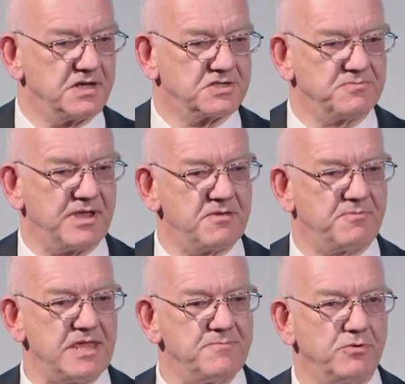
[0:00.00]
to make
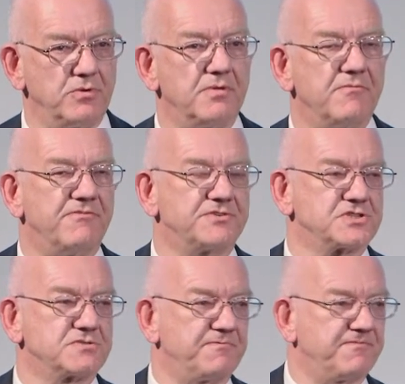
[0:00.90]
people
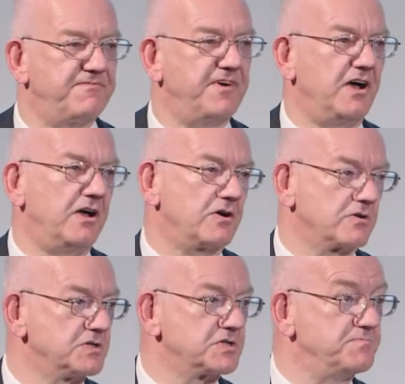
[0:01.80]
far
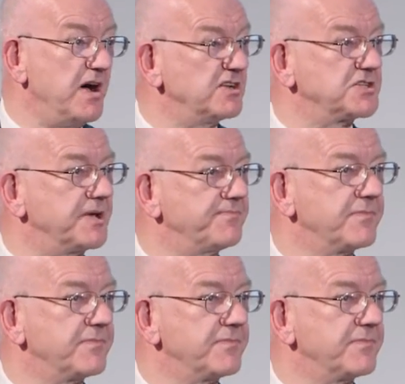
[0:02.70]
smarter,